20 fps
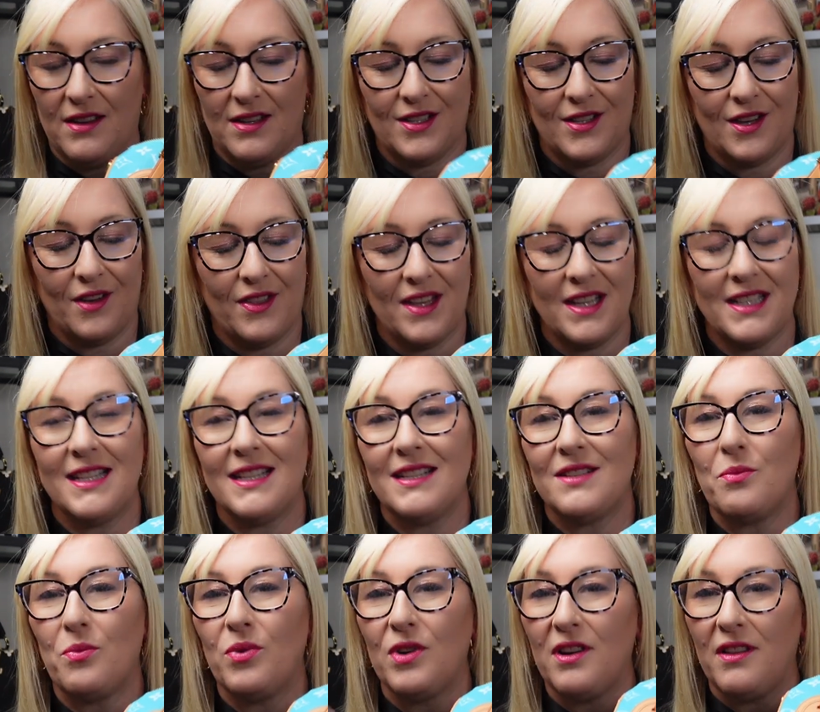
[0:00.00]
So this is
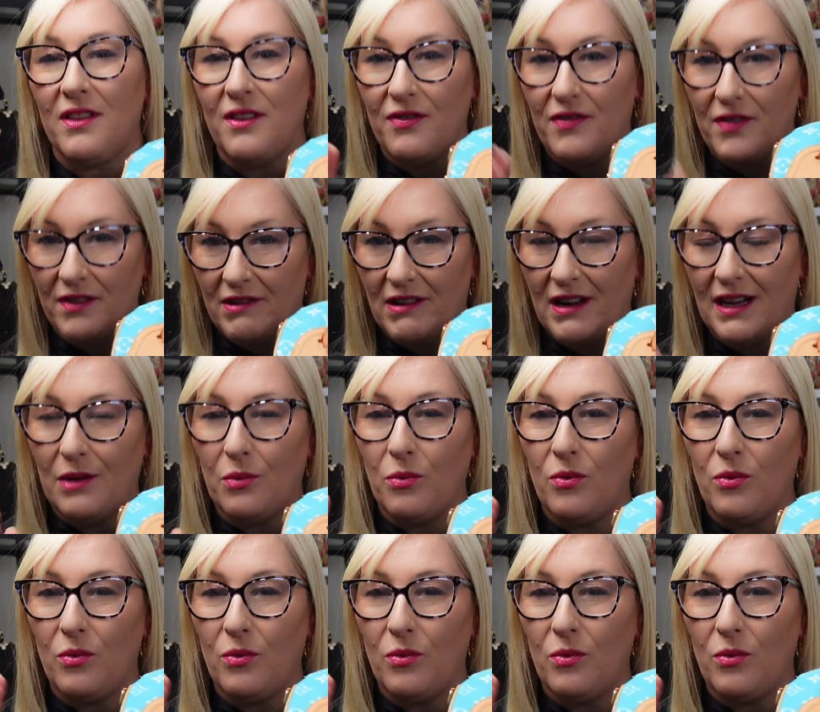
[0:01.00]
one of the Pharrell